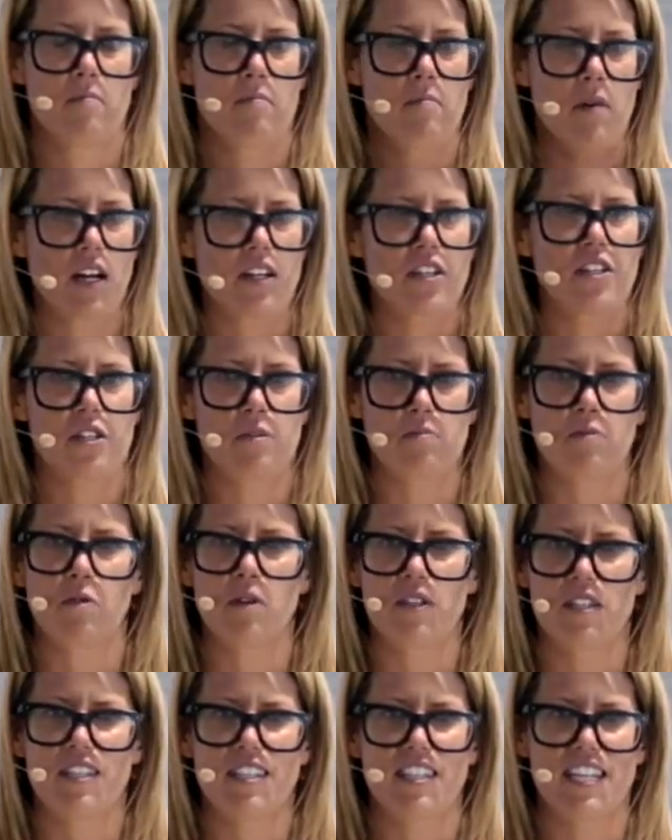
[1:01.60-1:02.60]
much
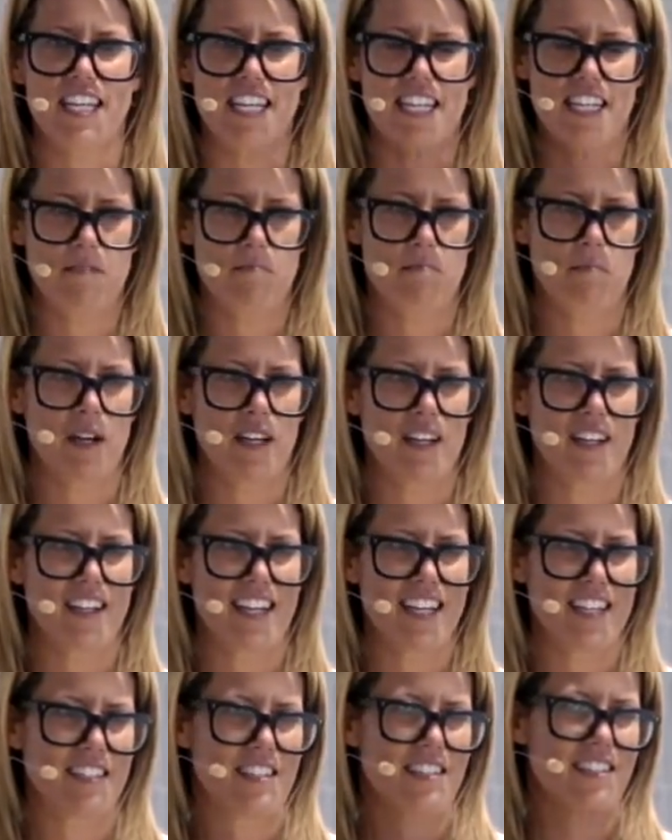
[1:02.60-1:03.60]
smaller scene, but
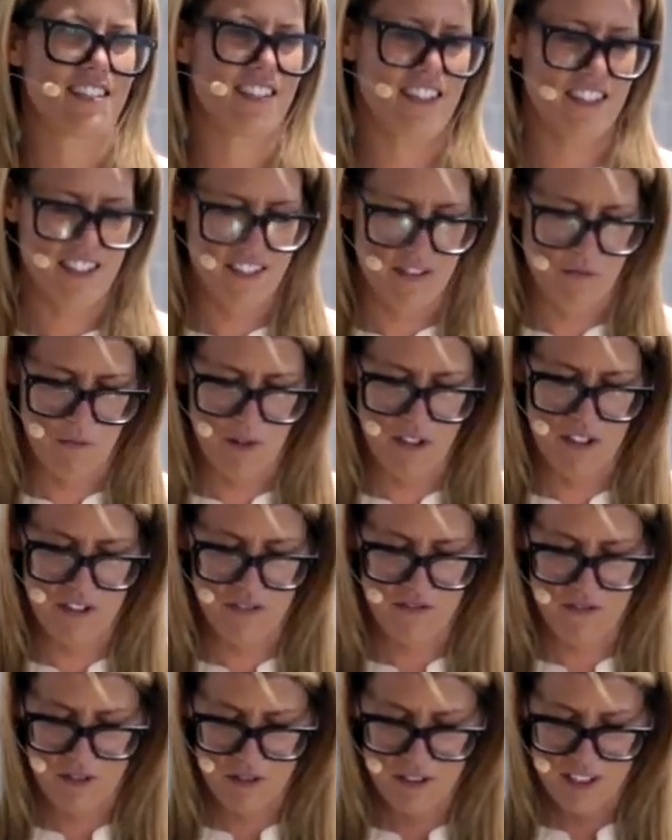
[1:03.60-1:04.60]
it's just
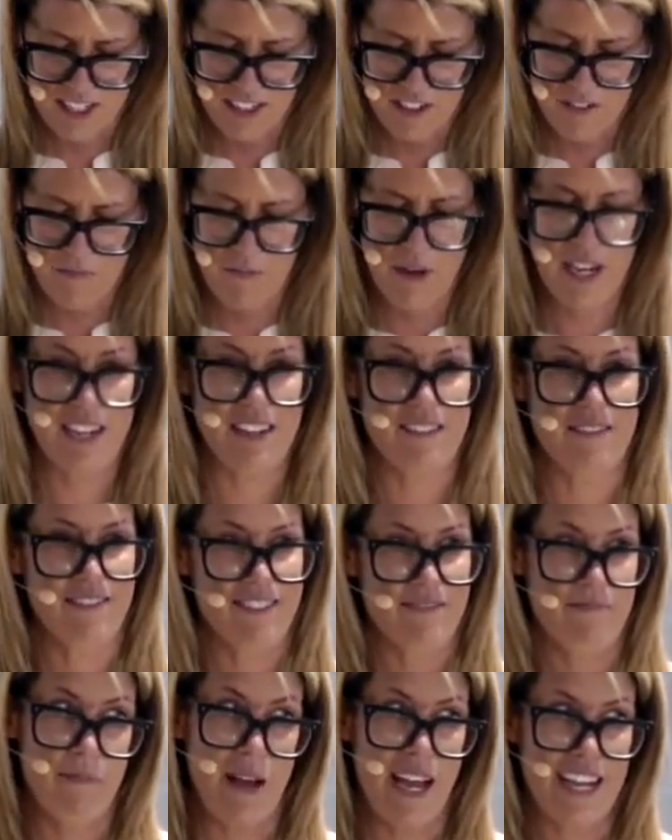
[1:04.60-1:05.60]
wonderful kind of being
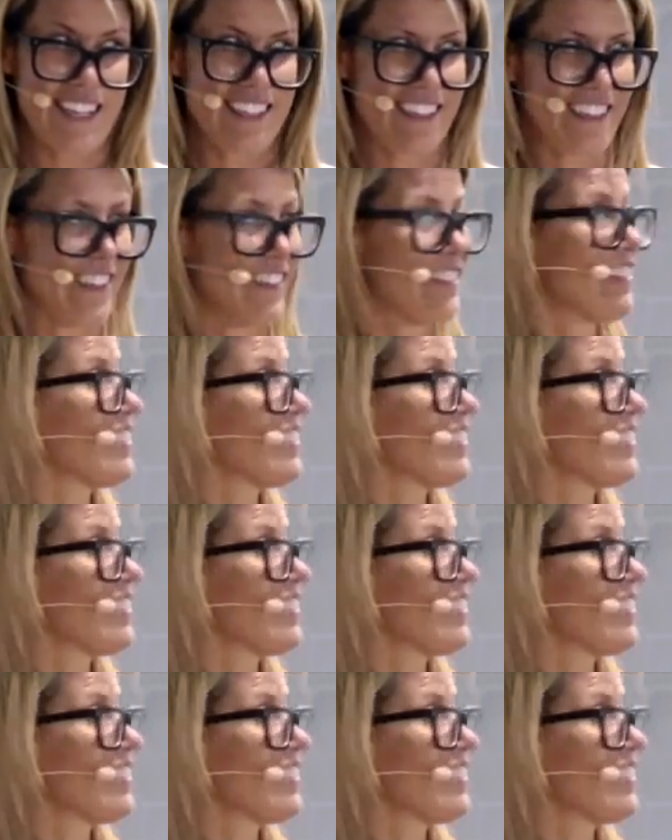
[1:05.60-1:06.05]
back in